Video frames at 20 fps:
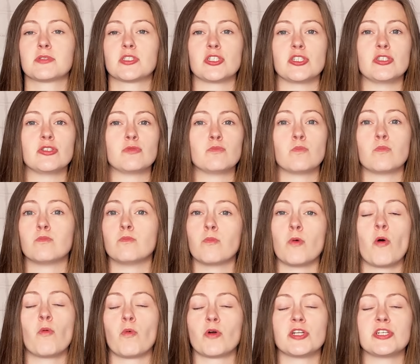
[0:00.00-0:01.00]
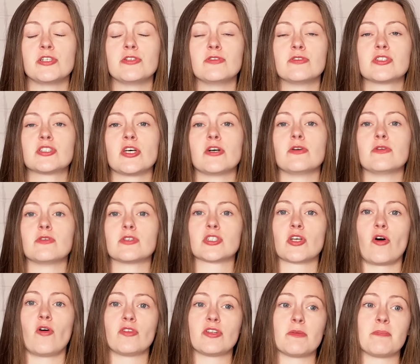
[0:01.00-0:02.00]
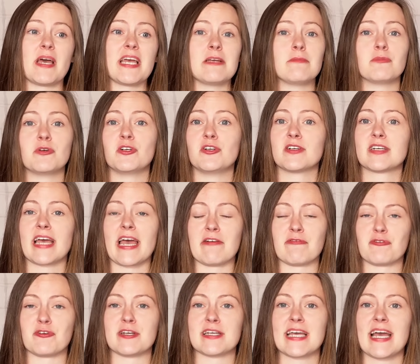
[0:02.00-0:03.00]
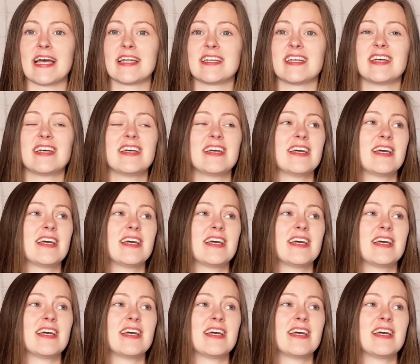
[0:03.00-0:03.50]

so you won't want to use those on the paintwork ever again.